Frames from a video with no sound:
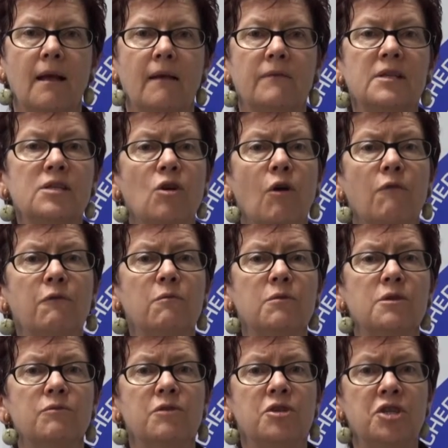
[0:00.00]
This offer
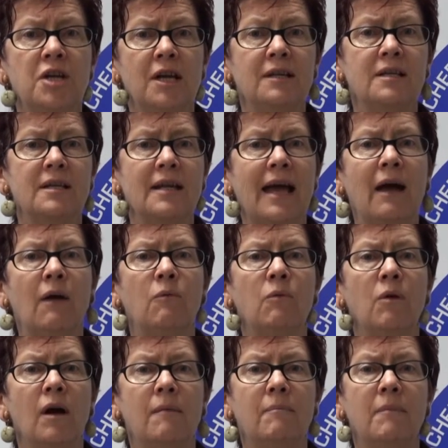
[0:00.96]
was rejected
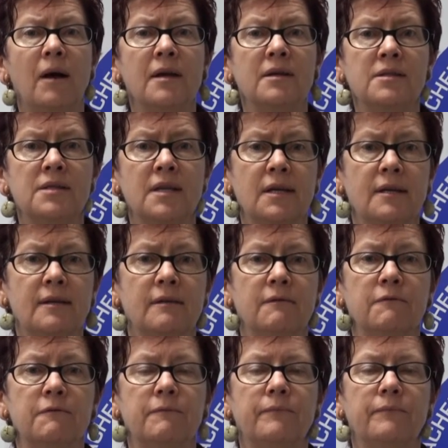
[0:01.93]
outright by
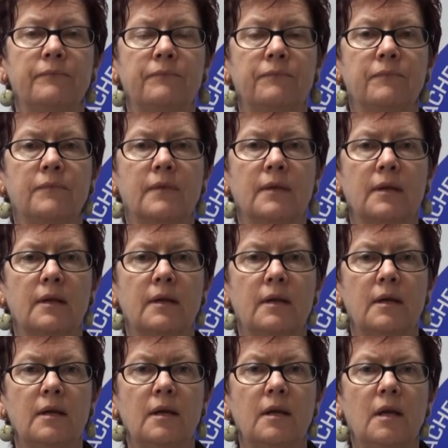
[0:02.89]
Executive.
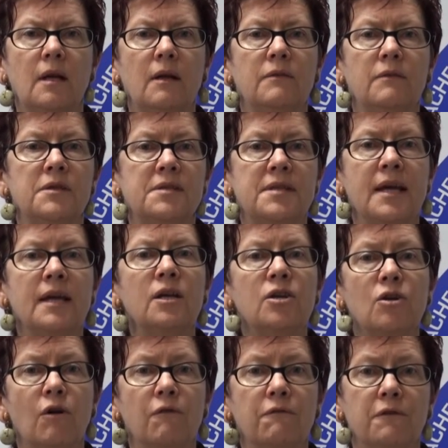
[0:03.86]
The
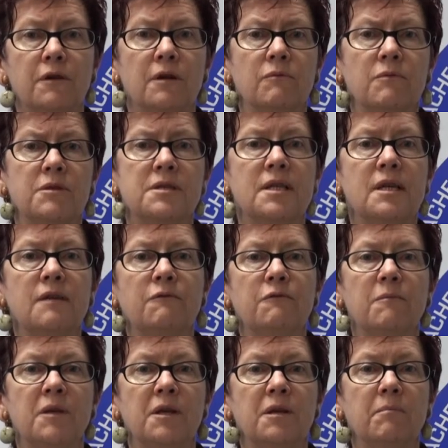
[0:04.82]
second offer received
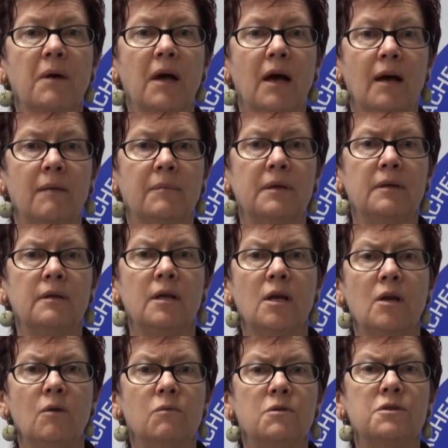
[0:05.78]
from the Department
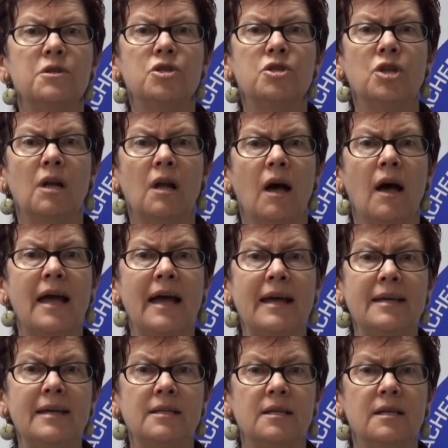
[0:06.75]
was the July
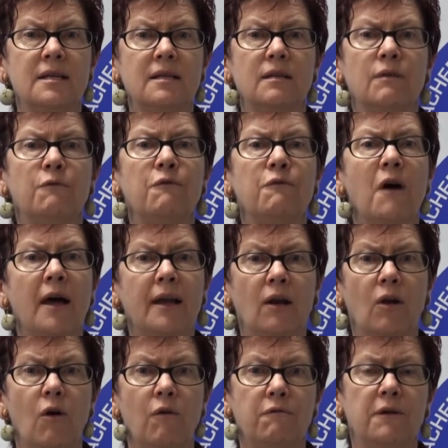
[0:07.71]
18th
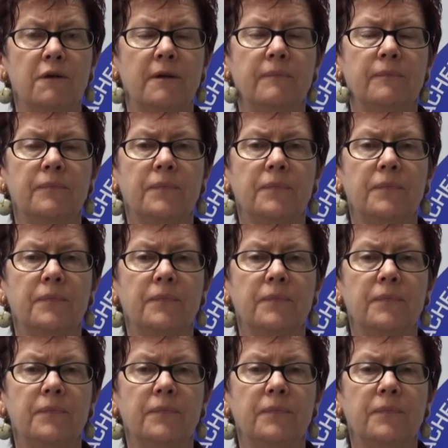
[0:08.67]
final offer.